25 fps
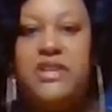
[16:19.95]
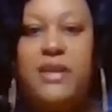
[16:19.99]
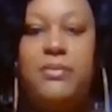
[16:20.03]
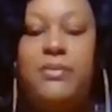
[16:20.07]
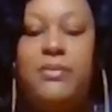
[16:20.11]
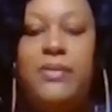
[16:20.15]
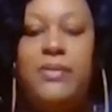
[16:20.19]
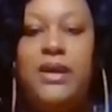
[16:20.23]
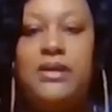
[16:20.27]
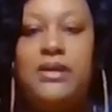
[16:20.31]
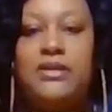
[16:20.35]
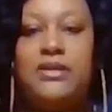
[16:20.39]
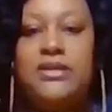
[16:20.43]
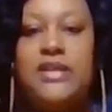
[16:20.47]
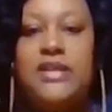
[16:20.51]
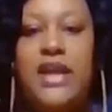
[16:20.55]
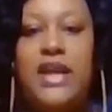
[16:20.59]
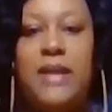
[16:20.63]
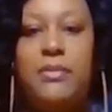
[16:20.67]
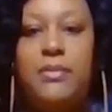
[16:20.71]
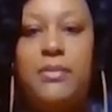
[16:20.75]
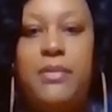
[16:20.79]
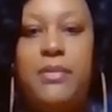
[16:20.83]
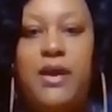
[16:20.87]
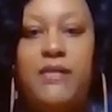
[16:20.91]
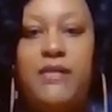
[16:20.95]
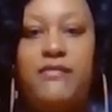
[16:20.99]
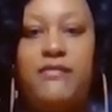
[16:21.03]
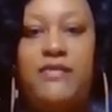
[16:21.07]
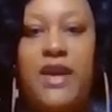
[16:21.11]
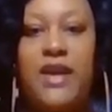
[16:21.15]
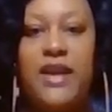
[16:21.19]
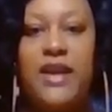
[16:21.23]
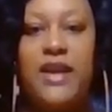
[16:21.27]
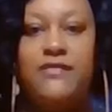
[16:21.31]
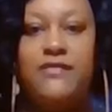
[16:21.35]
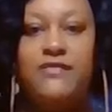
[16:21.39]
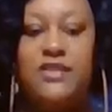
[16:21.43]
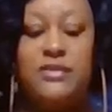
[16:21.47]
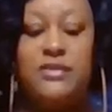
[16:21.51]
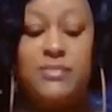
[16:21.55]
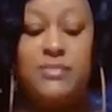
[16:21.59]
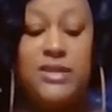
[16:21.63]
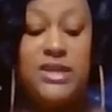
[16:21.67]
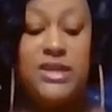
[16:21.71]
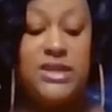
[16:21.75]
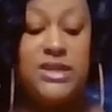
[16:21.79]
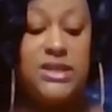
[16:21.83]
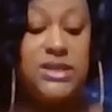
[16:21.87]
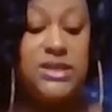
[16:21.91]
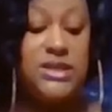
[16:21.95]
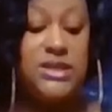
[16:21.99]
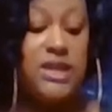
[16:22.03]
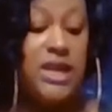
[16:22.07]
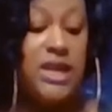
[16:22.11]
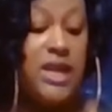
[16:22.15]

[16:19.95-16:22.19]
amount of time, about 5-10 minutes.